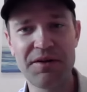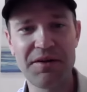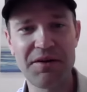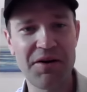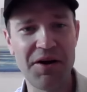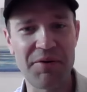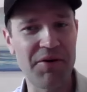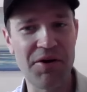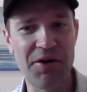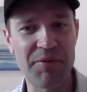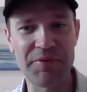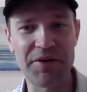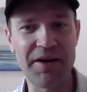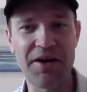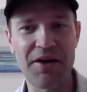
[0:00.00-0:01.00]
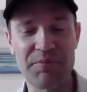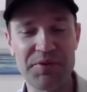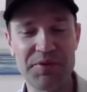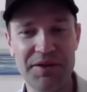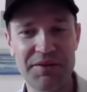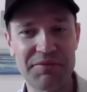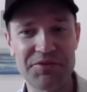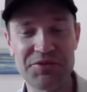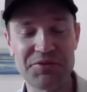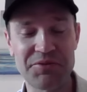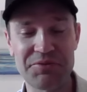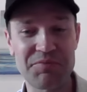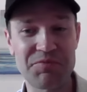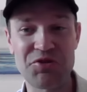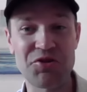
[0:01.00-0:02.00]
I'm, oh, I'm going to help you. I'm so
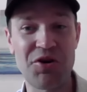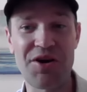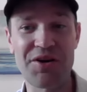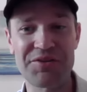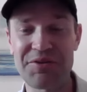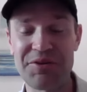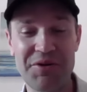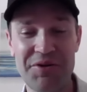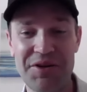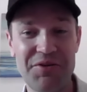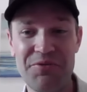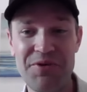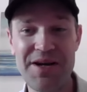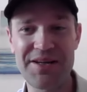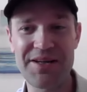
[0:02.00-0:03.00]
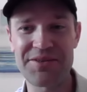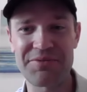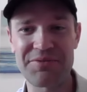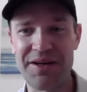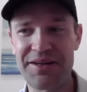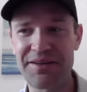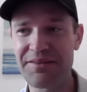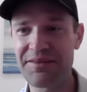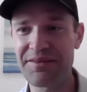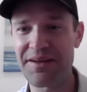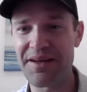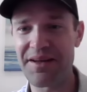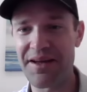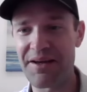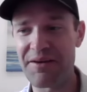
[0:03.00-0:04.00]
shocked. Okay, great, right?
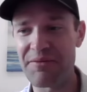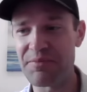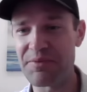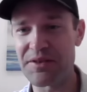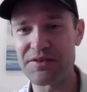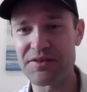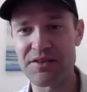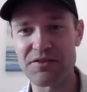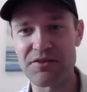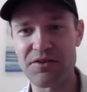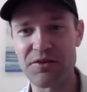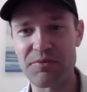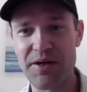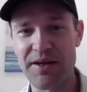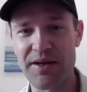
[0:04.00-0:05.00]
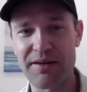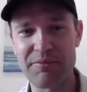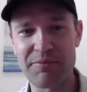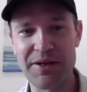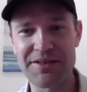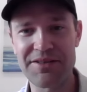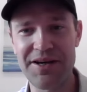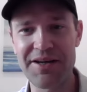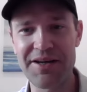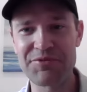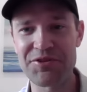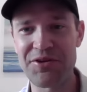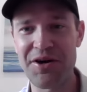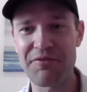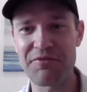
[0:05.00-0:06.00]
Uh, but he says, you know, my my
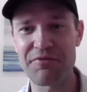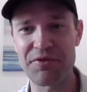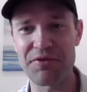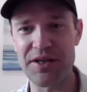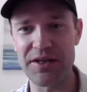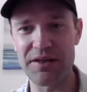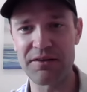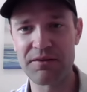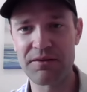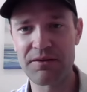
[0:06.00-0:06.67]
time's not free.